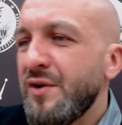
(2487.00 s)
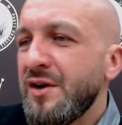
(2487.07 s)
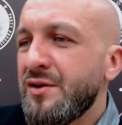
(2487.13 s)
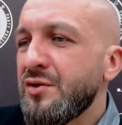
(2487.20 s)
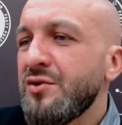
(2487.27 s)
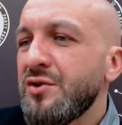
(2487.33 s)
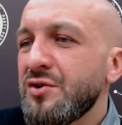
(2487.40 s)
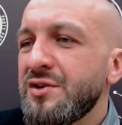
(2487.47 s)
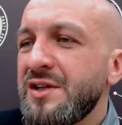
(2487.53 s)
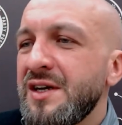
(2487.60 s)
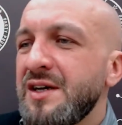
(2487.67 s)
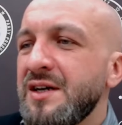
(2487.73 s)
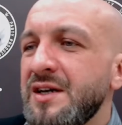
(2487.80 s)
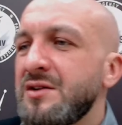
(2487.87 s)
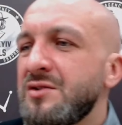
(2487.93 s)
through your
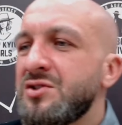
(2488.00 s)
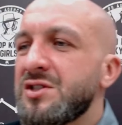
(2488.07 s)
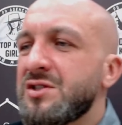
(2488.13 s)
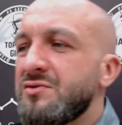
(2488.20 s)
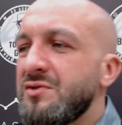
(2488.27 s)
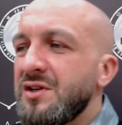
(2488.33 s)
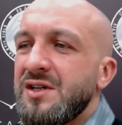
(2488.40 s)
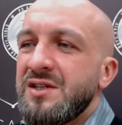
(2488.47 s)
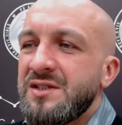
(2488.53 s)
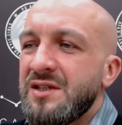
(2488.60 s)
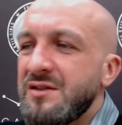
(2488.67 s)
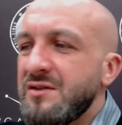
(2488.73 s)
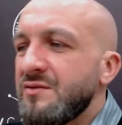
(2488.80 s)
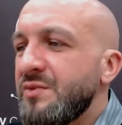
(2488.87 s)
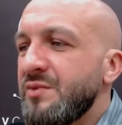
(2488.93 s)
day. You just realize
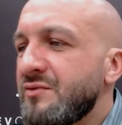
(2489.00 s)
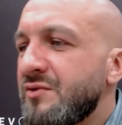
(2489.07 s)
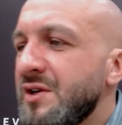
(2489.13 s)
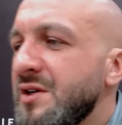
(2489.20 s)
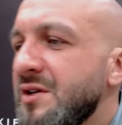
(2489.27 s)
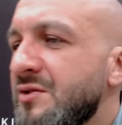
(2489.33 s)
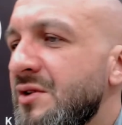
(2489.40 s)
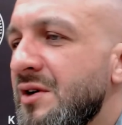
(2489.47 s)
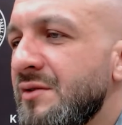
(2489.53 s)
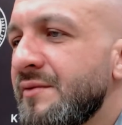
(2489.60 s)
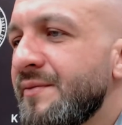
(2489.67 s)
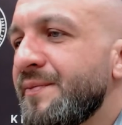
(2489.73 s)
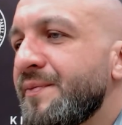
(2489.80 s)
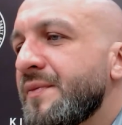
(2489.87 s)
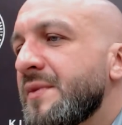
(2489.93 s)
that you've been running
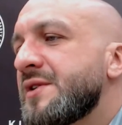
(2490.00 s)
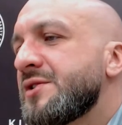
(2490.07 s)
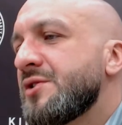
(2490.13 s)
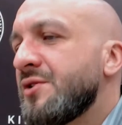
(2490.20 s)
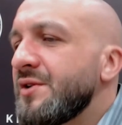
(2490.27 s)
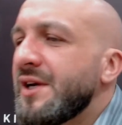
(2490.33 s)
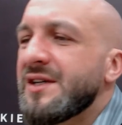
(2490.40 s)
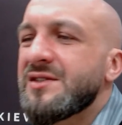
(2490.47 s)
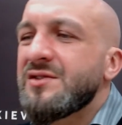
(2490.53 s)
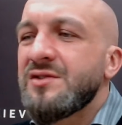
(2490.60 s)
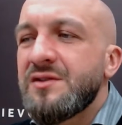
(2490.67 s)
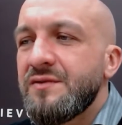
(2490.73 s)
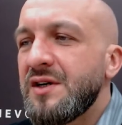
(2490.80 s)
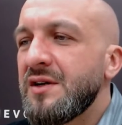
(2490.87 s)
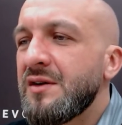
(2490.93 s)
around. So yeah, so it's
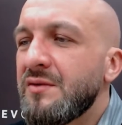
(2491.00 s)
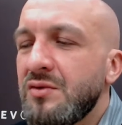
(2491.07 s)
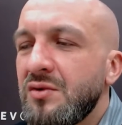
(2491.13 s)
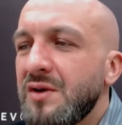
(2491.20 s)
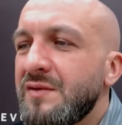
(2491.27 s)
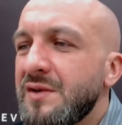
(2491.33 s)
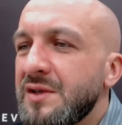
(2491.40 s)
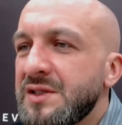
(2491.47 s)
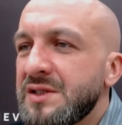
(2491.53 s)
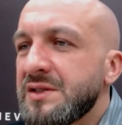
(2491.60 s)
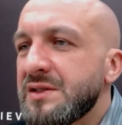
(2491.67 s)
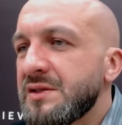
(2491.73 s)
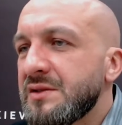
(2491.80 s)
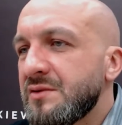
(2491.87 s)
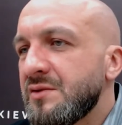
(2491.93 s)
very whoever
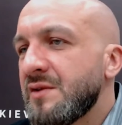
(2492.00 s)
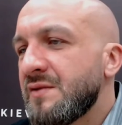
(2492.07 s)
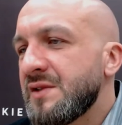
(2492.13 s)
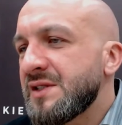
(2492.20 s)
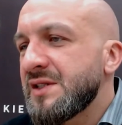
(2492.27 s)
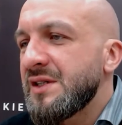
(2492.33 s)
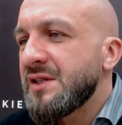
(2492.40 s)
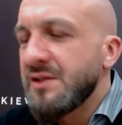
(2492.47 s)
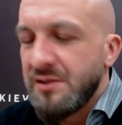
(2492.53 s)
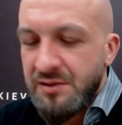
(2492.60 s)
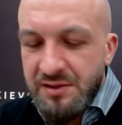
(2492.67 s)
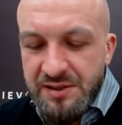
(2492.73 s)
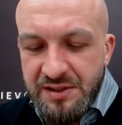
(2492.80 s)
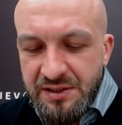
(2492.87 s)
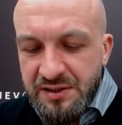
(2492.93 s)
is gonna
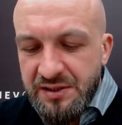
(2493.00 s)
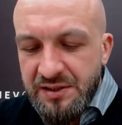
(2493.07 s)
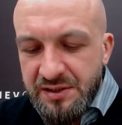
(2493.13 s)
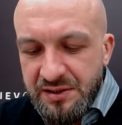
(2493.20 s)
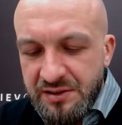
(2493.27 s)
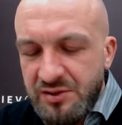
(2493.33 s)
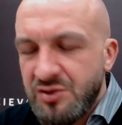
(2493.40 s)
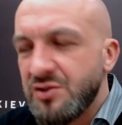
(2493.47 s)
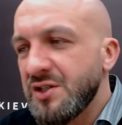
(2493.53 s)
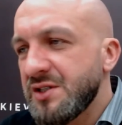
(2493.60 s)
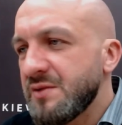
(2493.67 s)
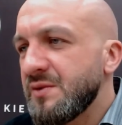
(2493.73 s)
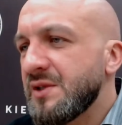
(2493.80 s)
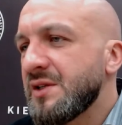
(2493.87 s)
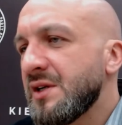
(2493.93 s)
see this, trust
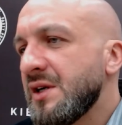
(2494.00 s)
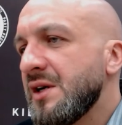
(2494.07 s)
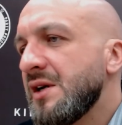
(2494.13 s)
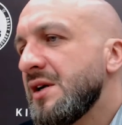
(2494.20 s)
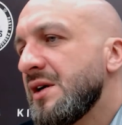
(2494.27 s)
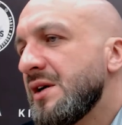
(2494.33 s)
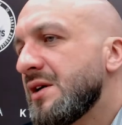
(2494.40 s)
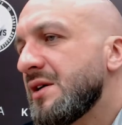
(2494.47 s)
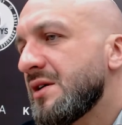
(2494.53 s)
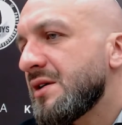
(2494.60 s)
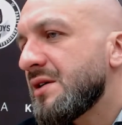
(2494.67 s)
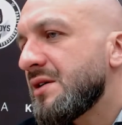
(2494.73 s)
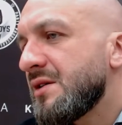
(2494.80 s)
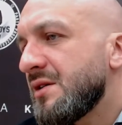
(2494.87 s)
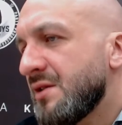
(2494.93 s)
me,
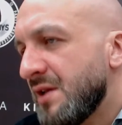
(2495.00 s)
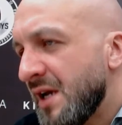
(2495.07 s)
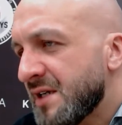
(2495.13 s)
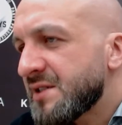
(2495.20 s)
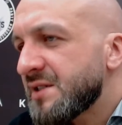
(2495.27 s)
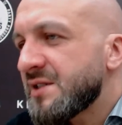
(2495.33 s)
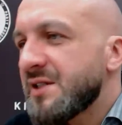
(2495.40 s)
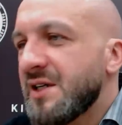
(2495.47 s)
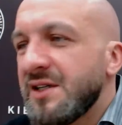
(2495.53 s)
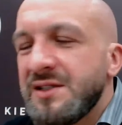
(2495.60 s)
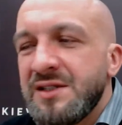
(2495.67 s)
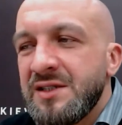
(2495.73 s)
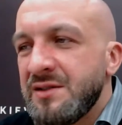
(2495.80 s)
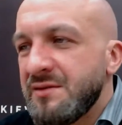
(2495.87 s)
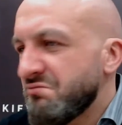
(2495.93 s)

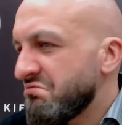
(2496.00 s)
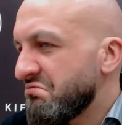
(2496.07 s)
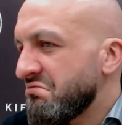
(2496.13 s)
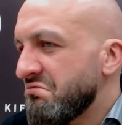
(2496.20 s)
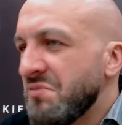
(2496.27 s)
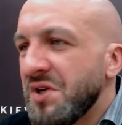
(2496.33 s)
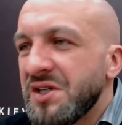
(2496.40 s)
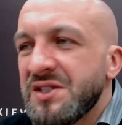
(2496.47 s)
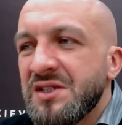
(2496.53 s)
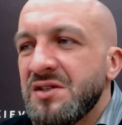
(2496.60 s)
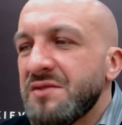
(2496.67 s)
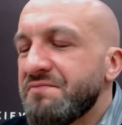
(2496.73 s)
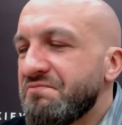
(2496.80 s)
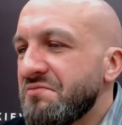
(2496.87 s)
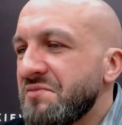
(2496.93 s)
exercising makes
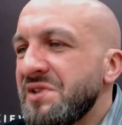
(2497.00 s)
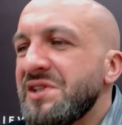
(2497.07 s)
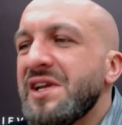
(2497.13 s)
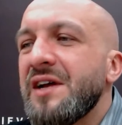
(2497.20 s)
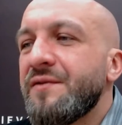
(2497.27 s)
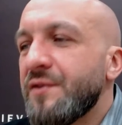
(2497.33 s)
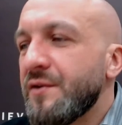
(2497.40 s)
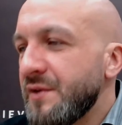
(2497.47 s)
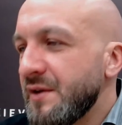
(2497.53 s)
a life of